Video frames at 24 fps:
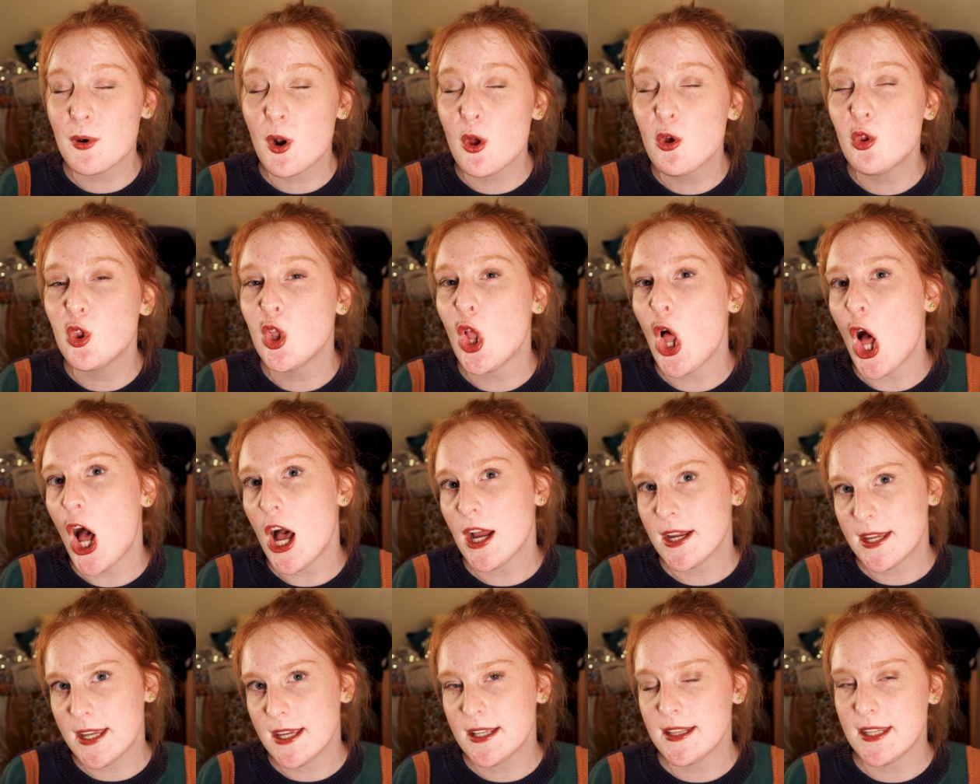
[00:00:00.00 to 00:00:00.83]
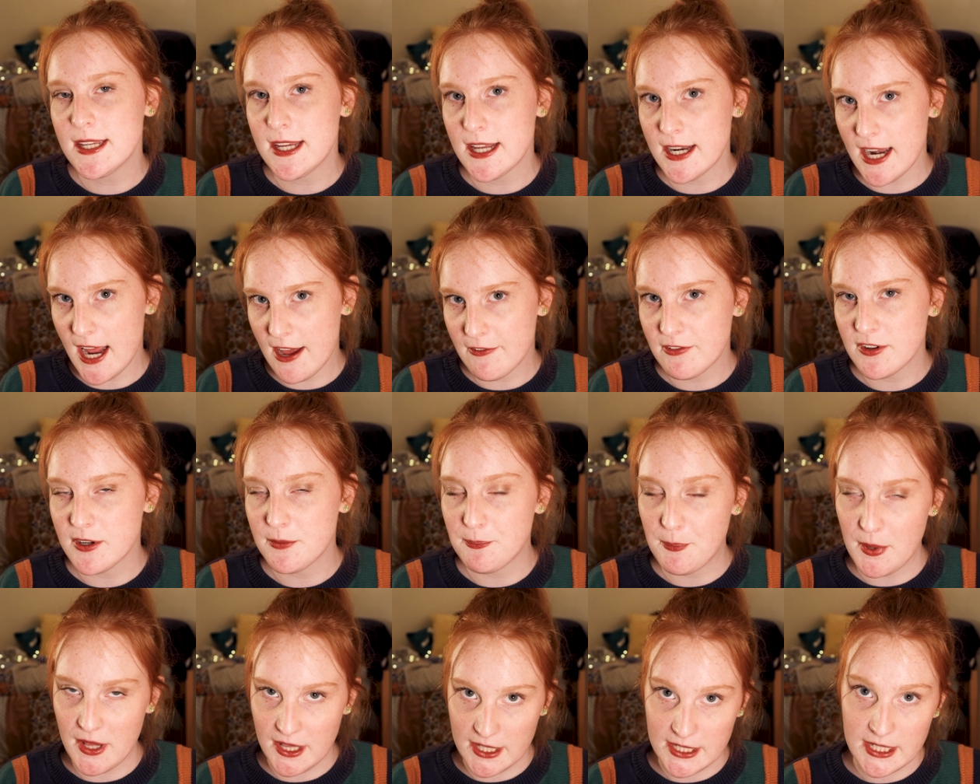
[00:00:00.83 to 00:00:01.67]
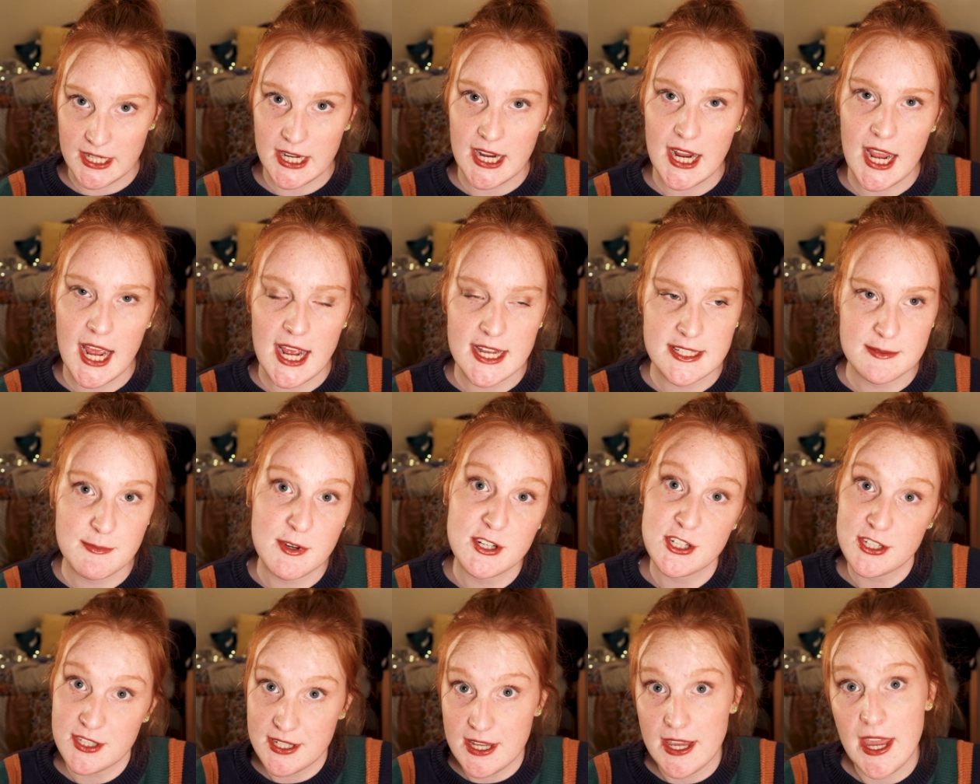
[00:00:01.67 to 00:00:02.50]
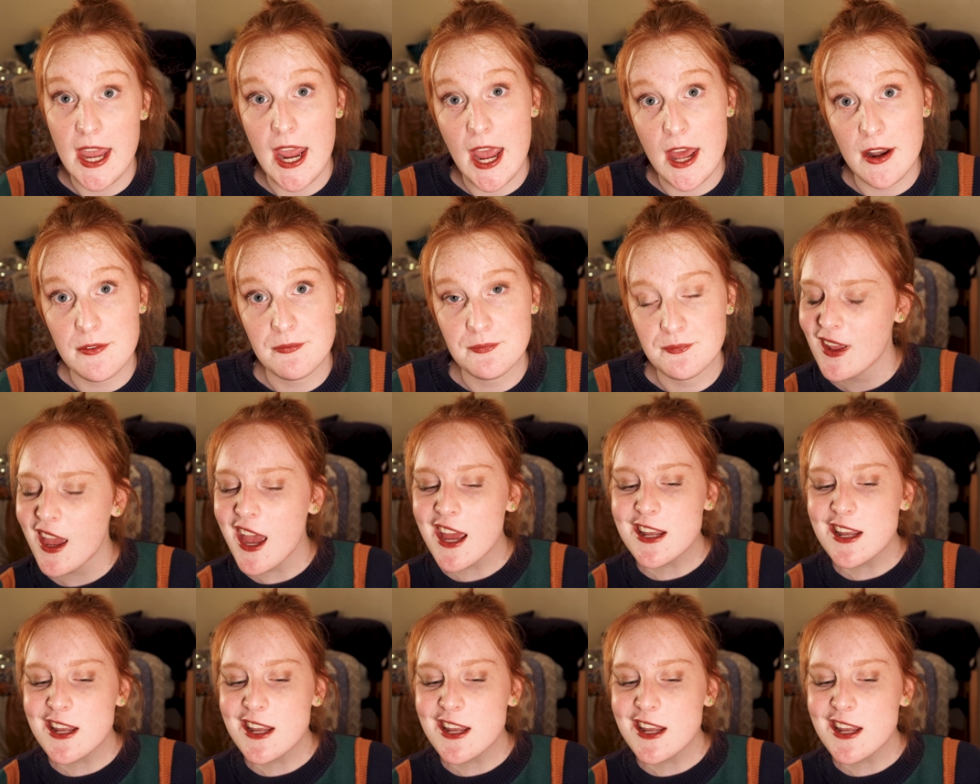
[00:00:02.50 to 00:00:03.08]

prolonging the inevitability as much as he can.